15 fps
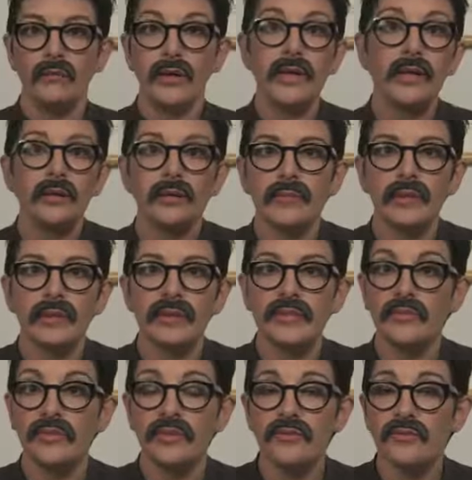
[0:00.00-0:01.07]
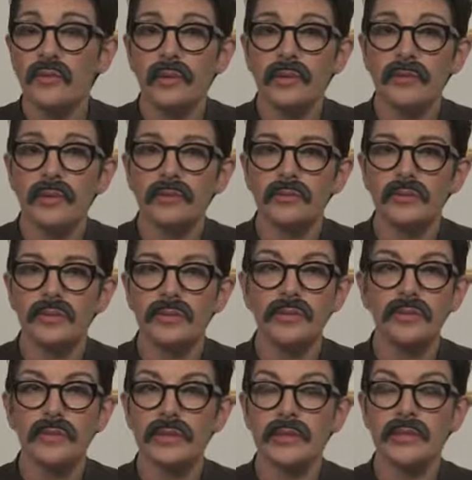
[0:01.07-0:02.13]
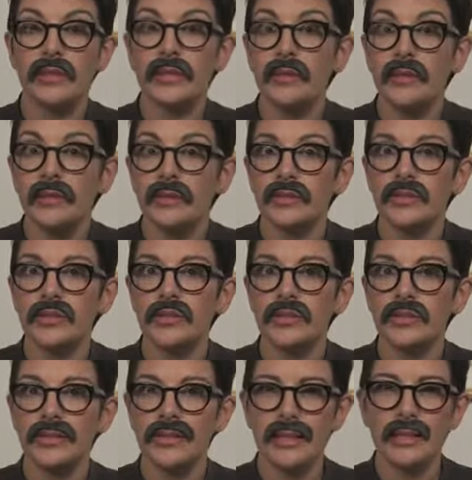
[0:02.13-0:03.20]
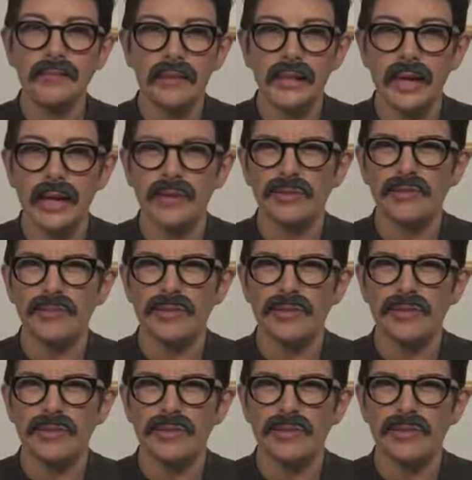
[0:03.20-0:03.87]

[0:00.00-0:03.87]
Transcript: Regular milk is full of hormones used by the dairy industry to keep the cows